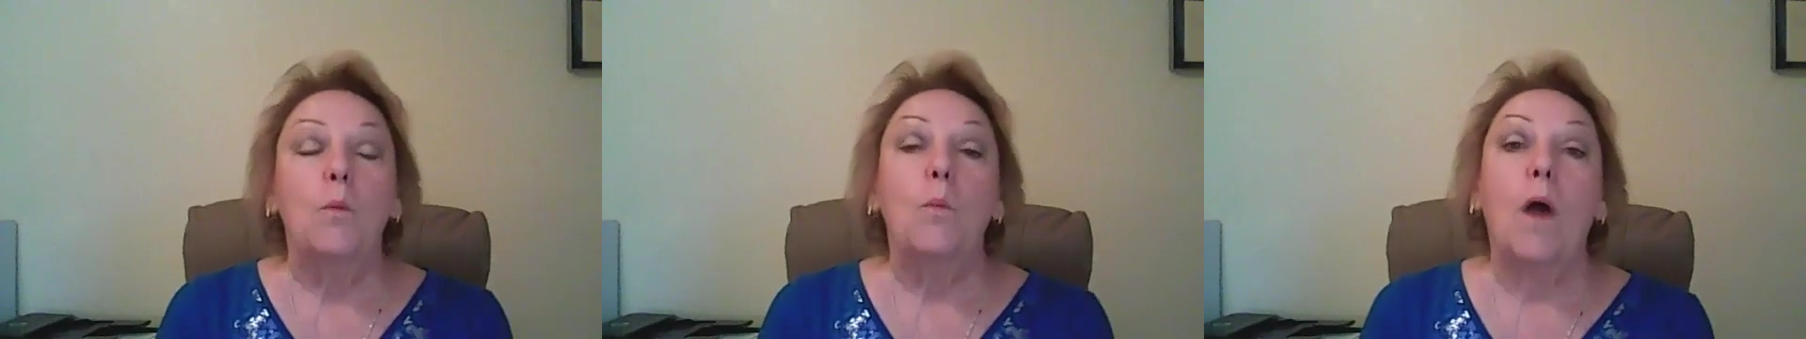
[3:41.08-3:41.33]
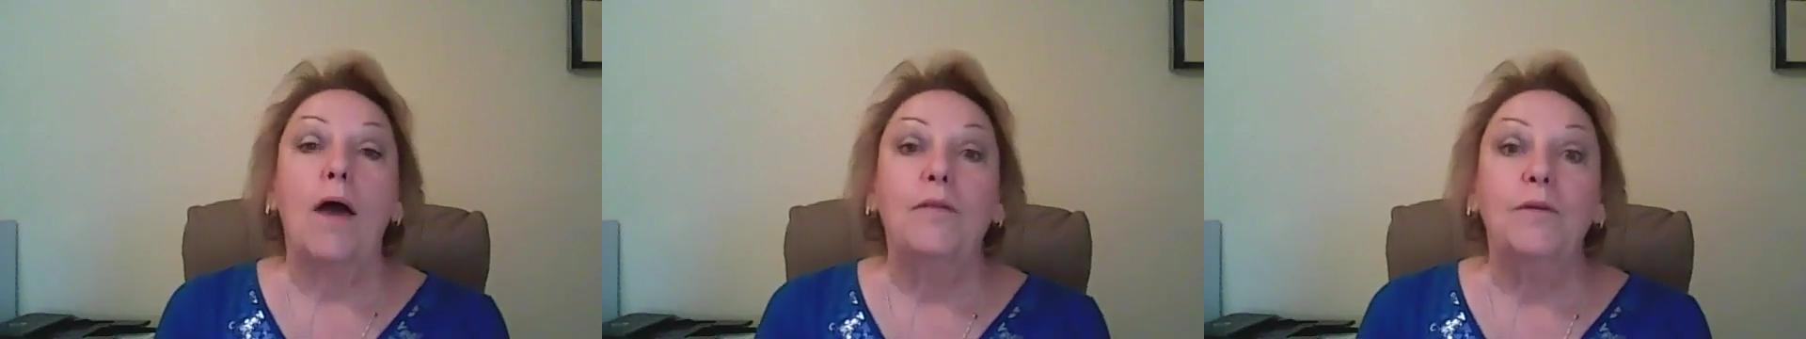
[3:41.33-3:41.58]

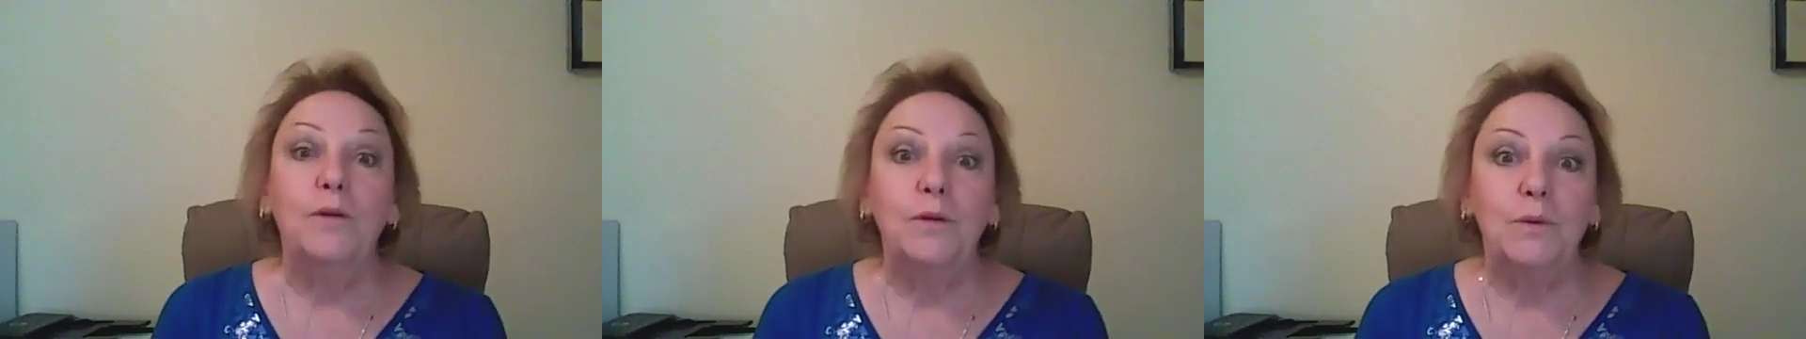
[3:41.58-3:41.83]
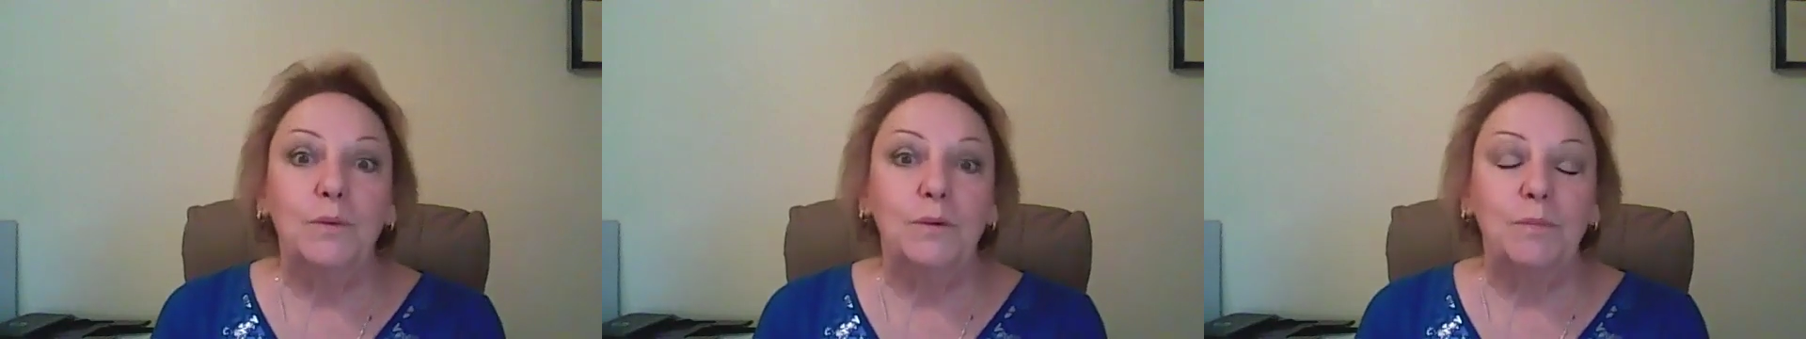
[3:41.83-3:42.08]
whether
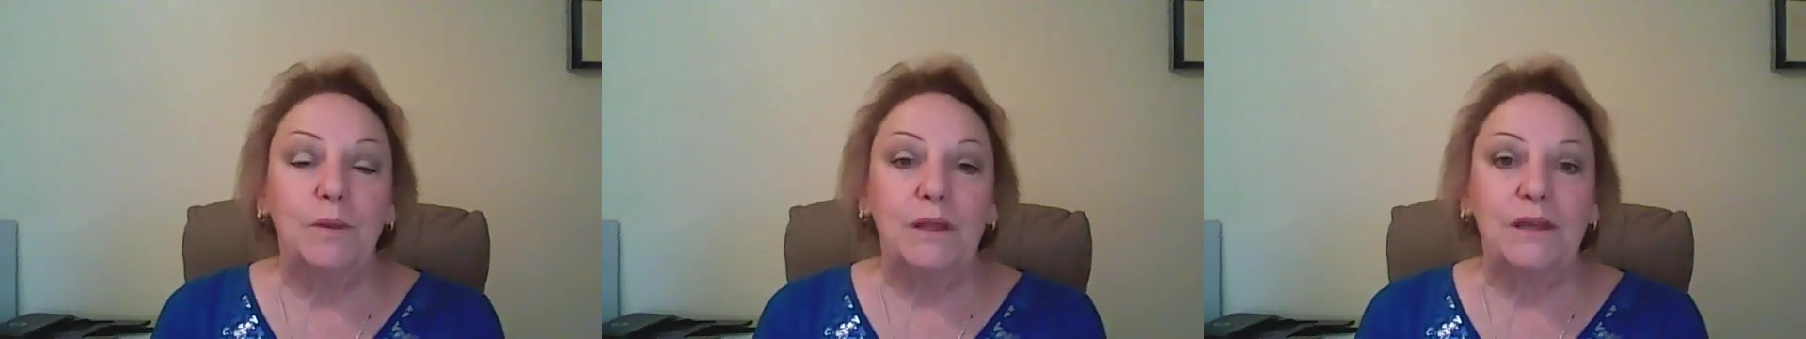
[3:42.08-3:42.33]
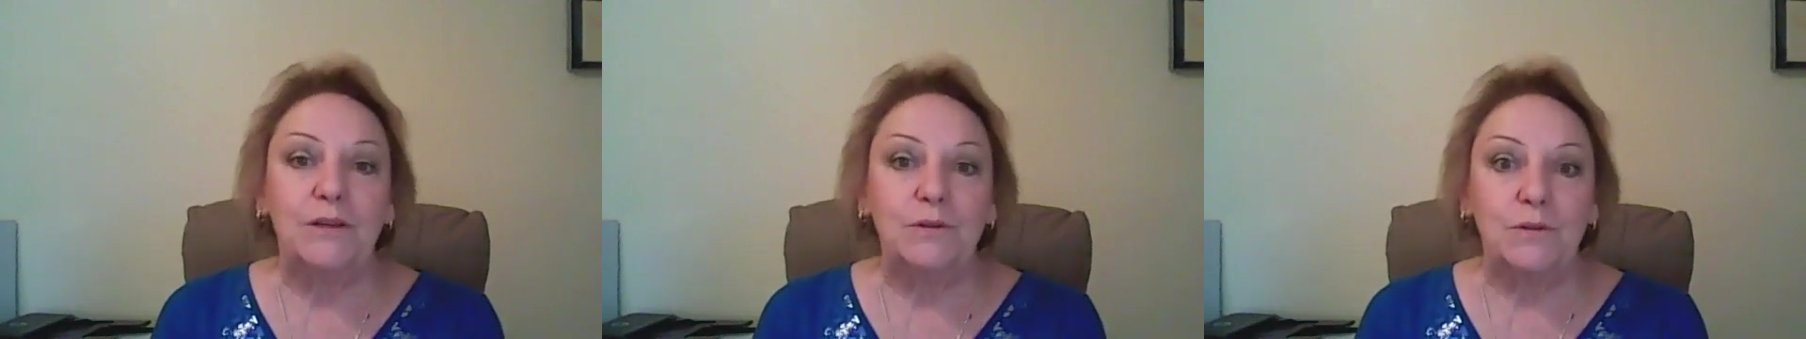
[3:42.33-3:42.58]
you would be
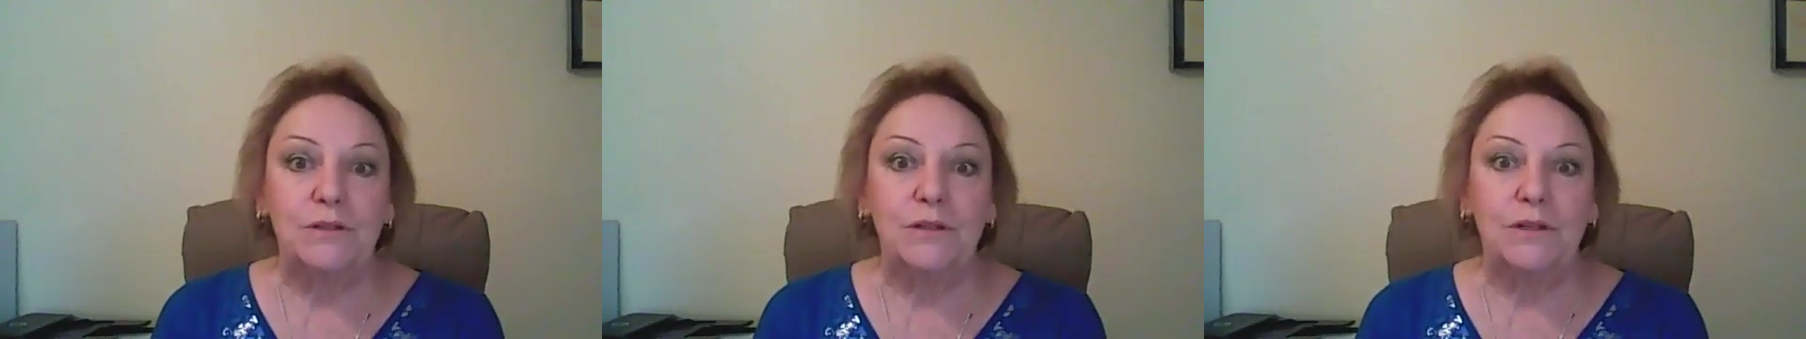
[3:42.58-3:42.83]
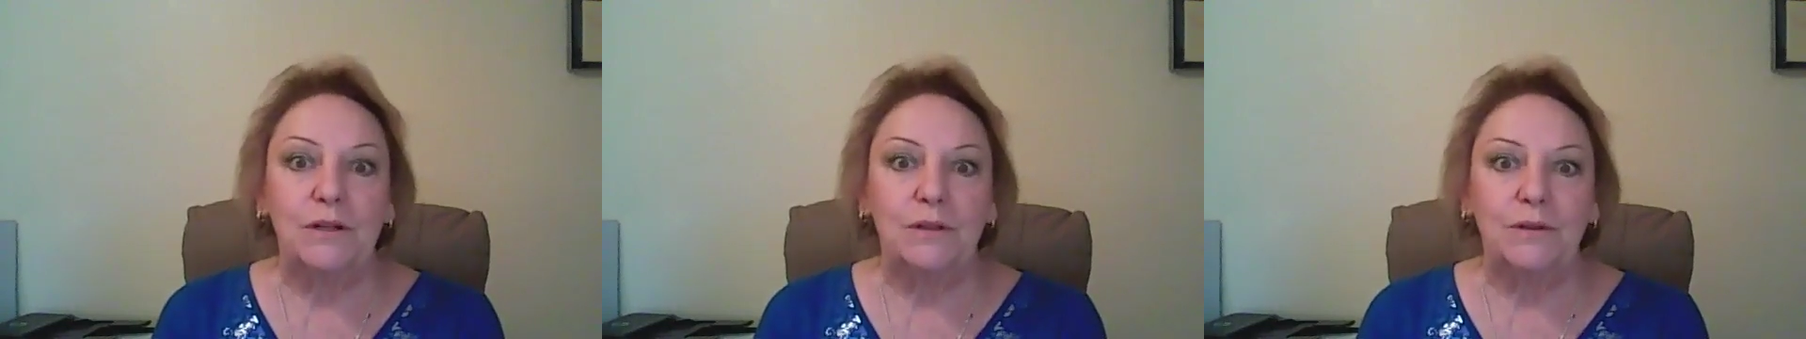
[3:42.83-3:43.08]

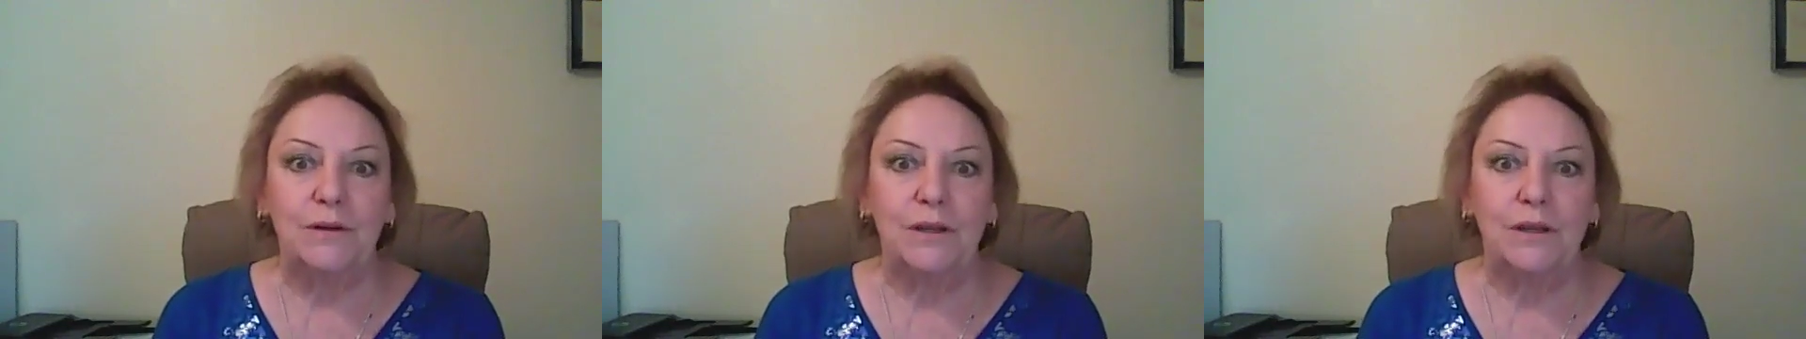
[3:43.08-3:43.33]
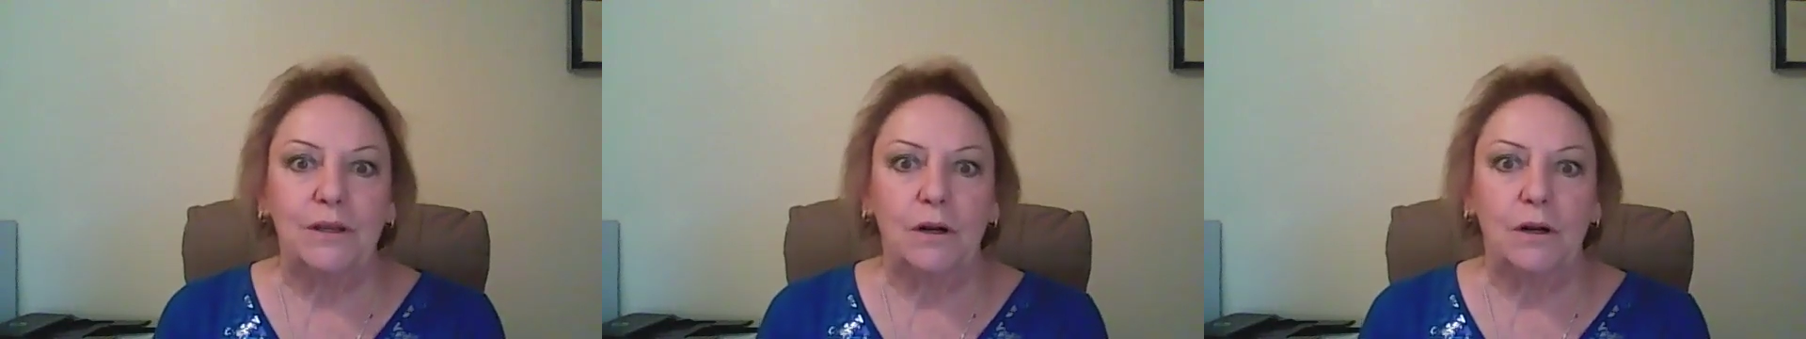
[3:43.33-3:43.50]
interested in looking